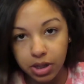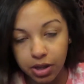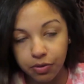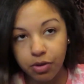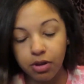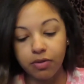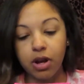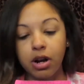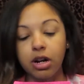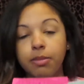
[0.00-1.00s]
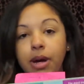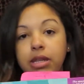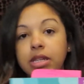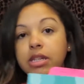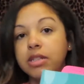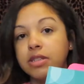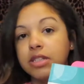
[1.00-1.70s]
If you have not heard about this,